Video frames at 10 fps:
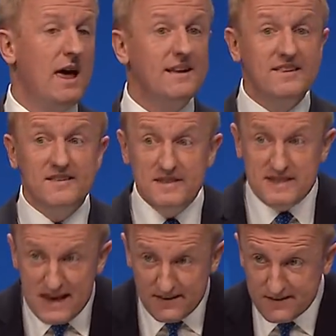It is
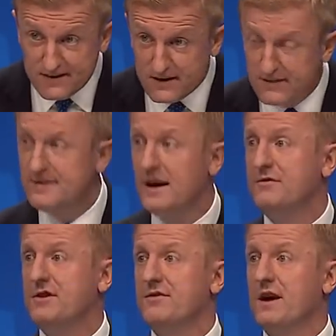this
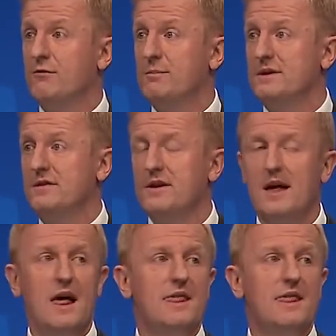Conservative government